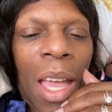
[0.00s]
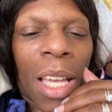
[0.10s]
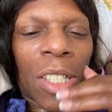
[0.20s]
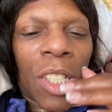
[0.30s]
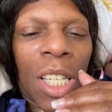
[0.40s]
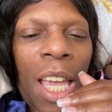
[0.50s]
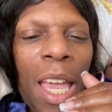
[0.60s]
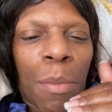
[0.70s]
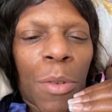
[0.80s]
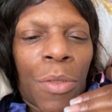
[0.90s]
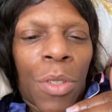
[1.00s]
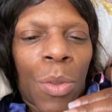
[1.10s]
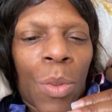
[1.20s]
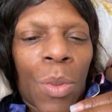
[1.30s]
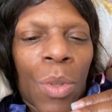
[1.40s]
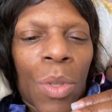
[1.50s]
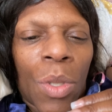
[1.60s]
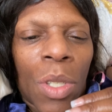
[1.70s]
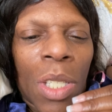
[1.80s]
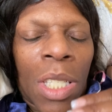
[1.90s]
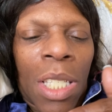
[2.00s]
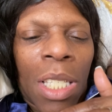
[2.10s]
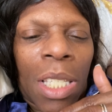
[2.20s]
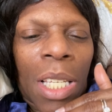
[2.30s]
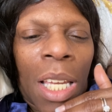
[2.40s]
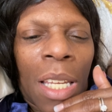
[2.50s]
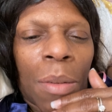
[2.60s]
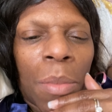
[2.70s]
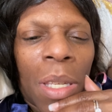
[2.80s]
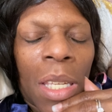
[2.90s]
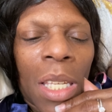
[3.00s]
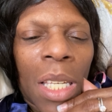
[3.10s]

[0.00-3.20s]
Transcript: And she came a few seats ahead of me.